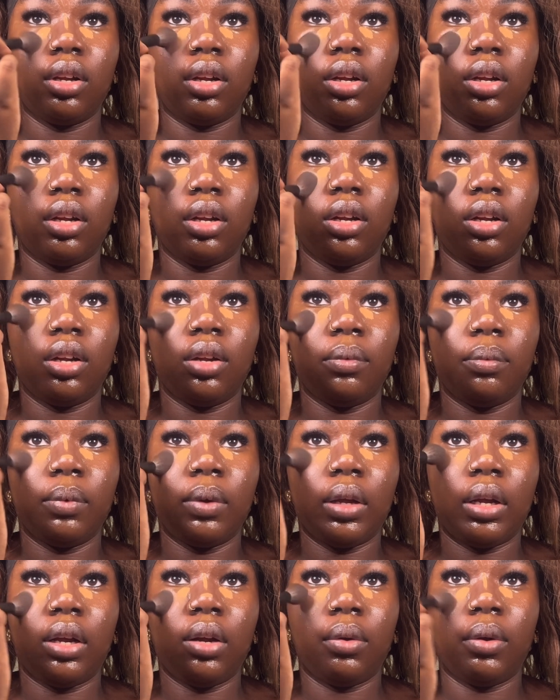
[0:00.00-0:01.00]

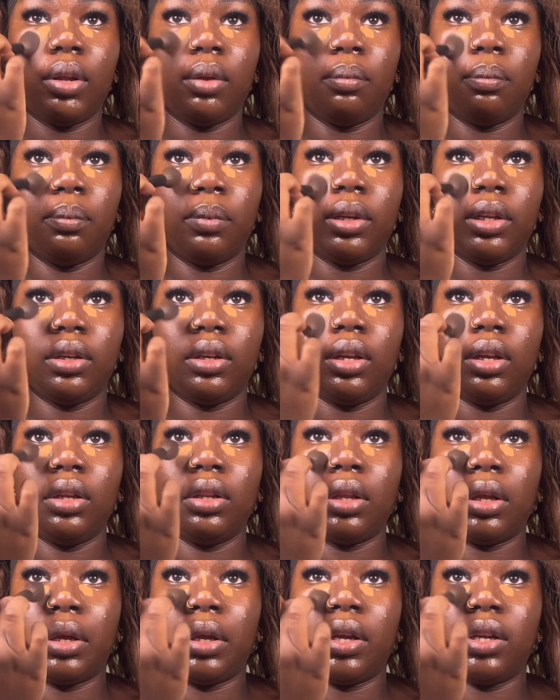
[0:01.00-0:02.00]
out and blending
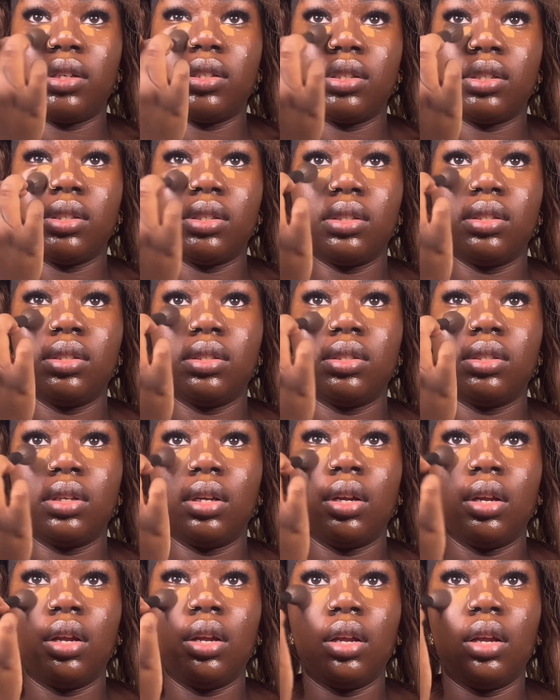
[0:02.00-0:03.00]
the edges
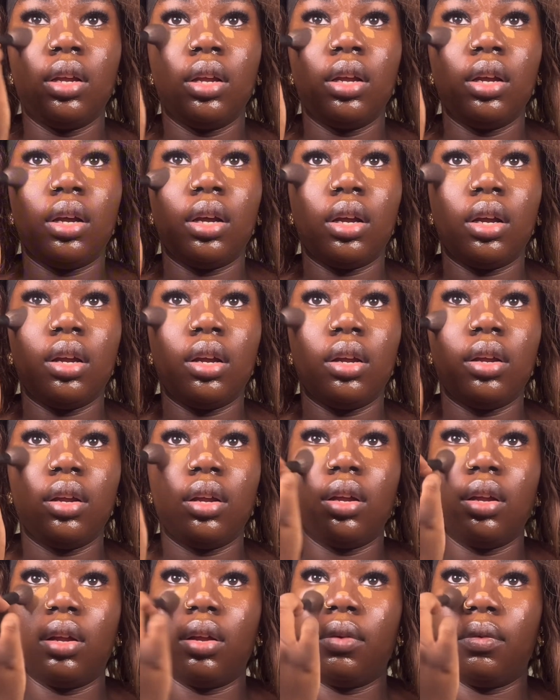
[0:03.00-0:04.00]

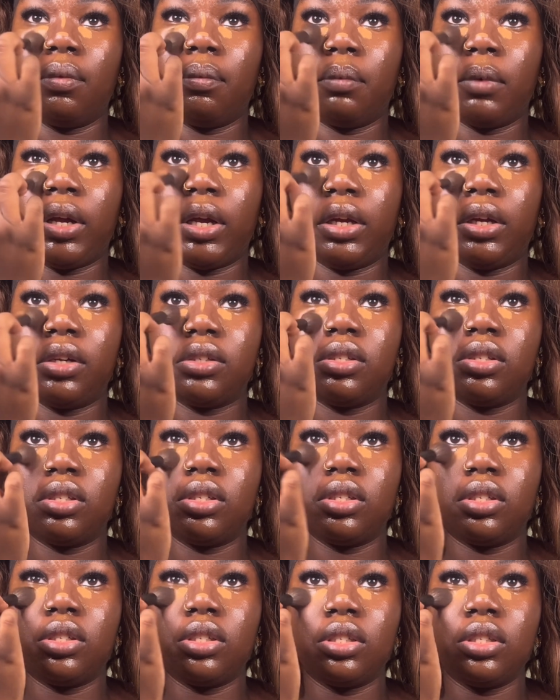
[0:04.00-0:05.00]
of my
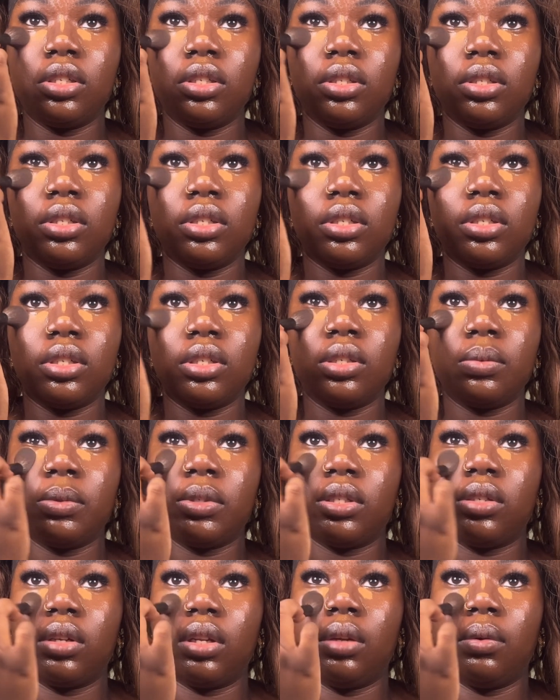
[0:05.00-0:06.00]
concealer,
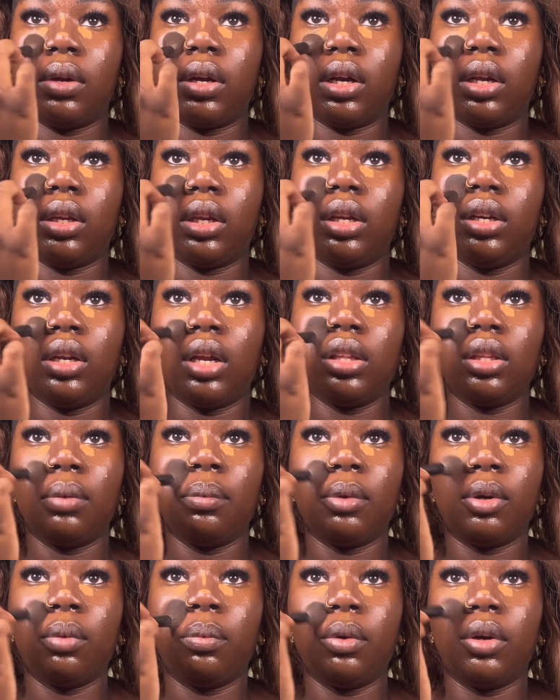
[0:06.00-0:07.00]
specifically my highlight, not the
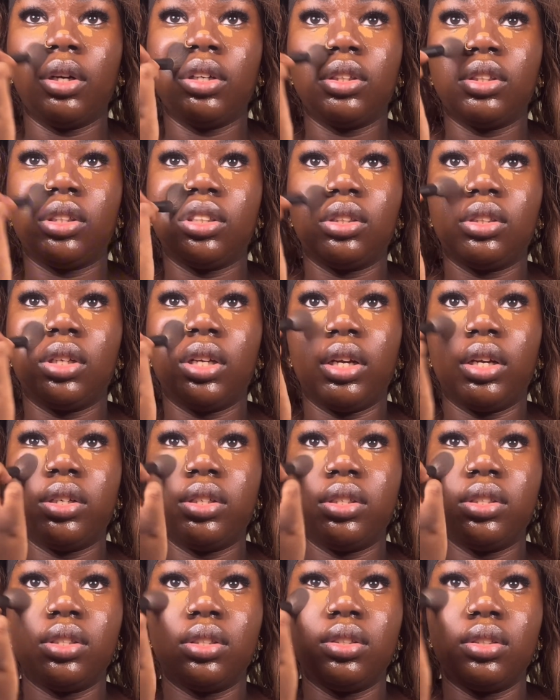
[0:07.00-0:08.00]
middle part, just the
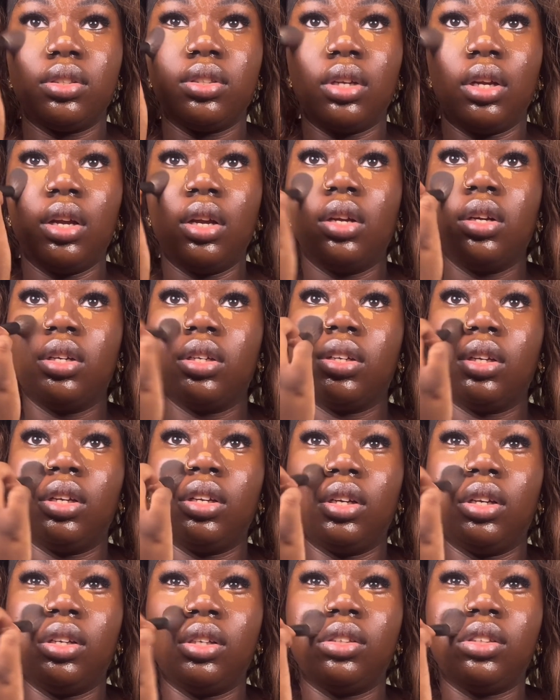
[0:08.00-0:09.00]
edges.
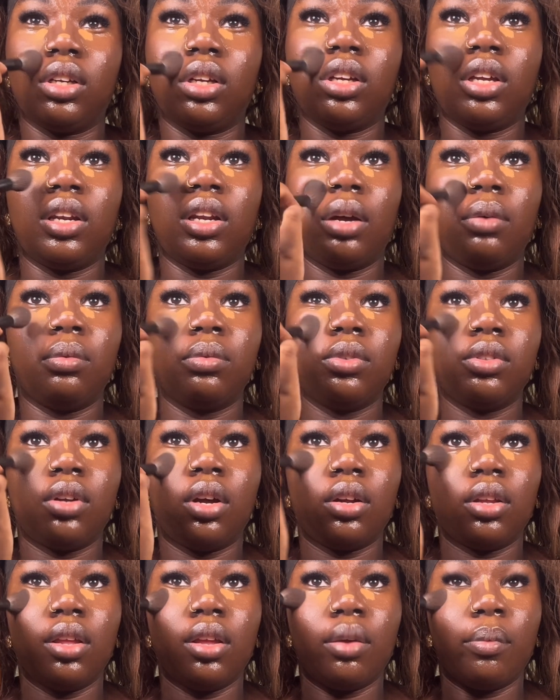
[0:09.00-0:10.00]
Because again, I was
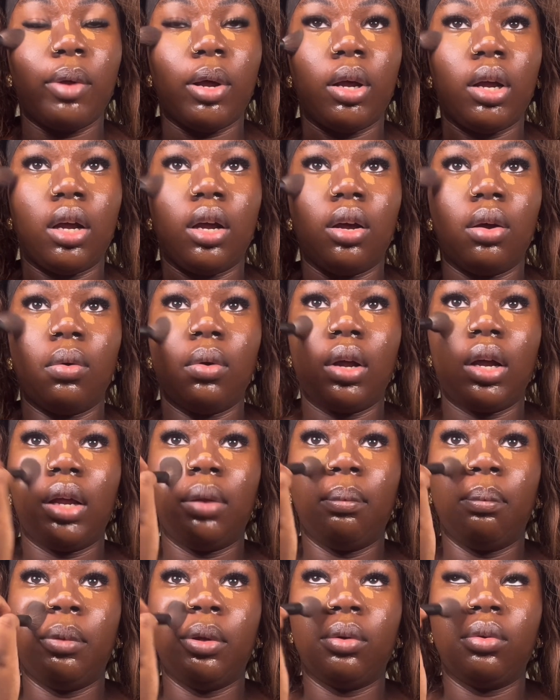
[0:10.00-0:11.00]
talking about how I
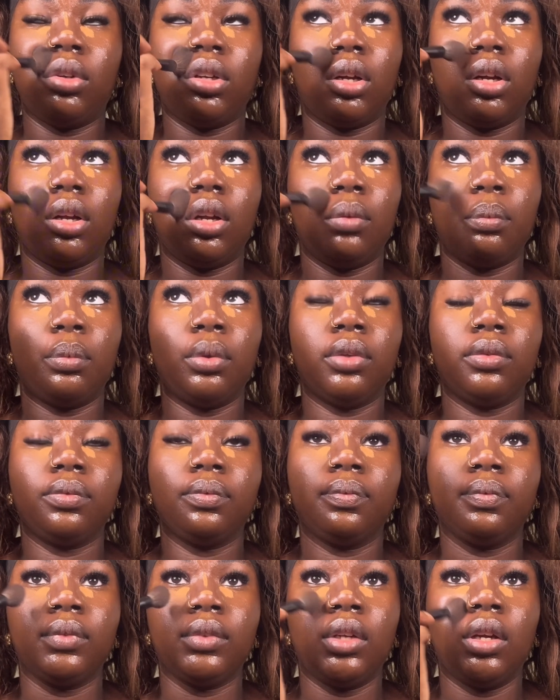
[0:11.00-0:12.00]
build up
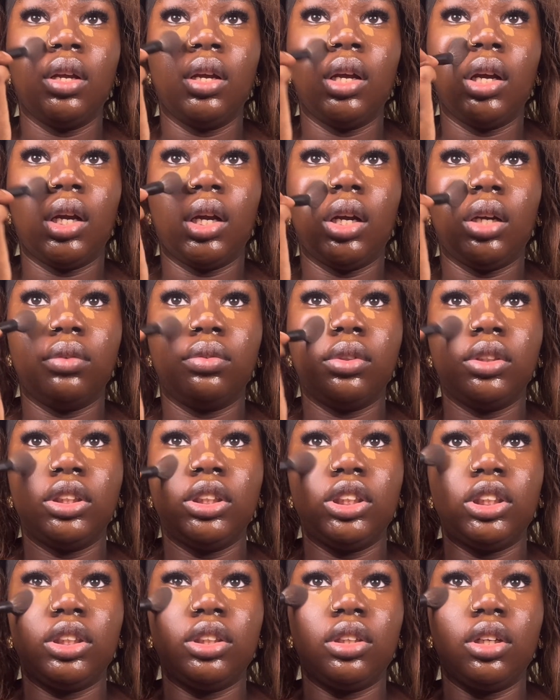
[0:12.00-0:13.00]

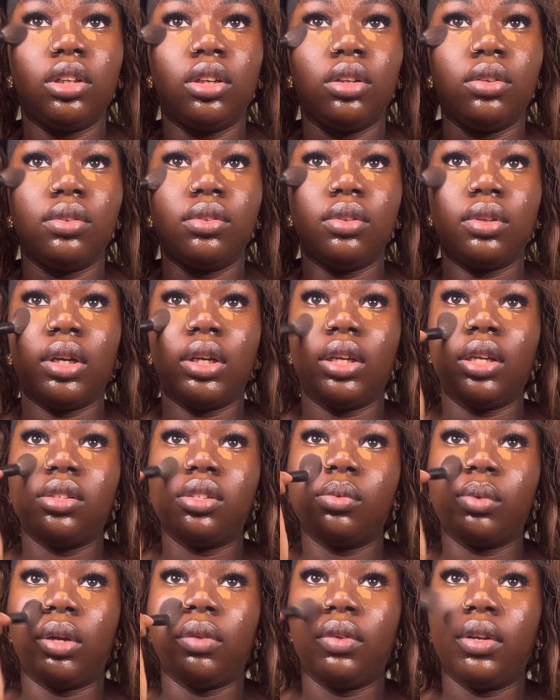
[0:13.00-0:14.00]
coverage the closer I get
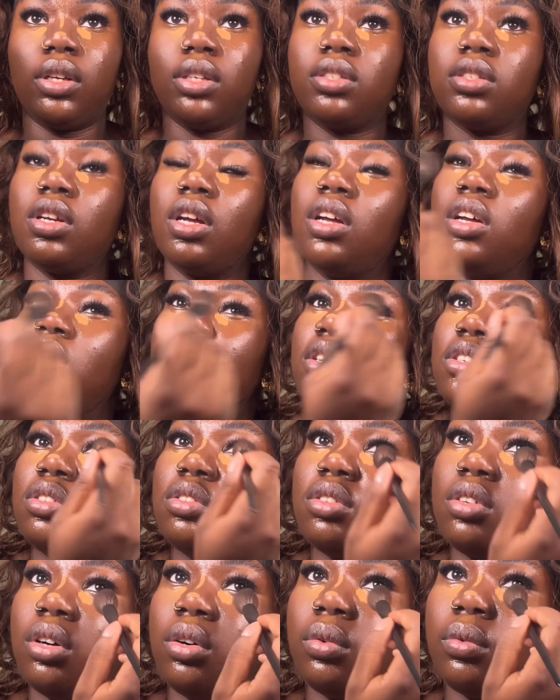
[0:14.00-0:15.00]
to my face.
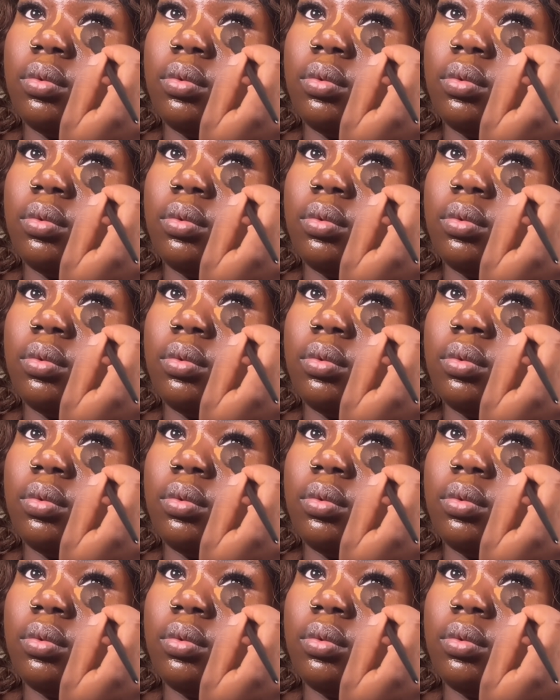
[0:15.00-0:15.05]
So